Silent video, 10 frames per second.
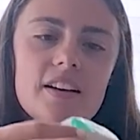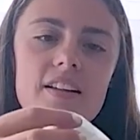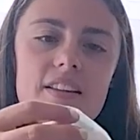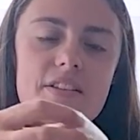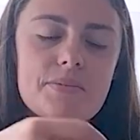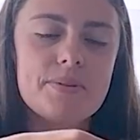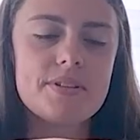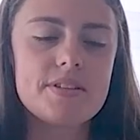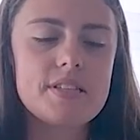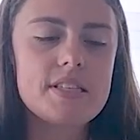This
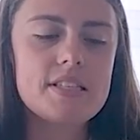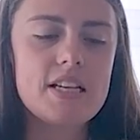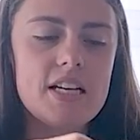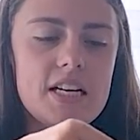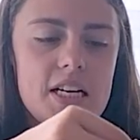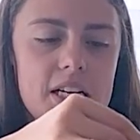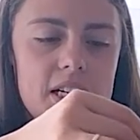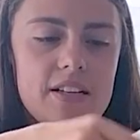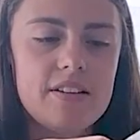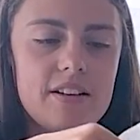was
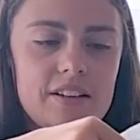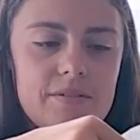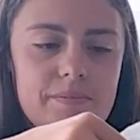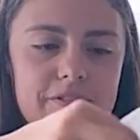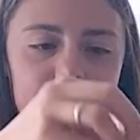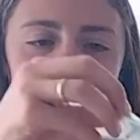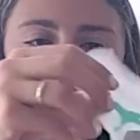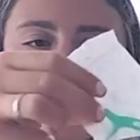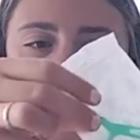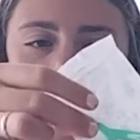
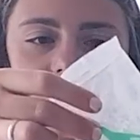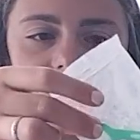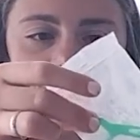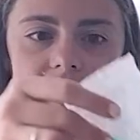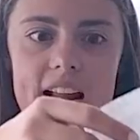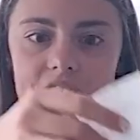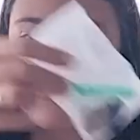flossers and an extra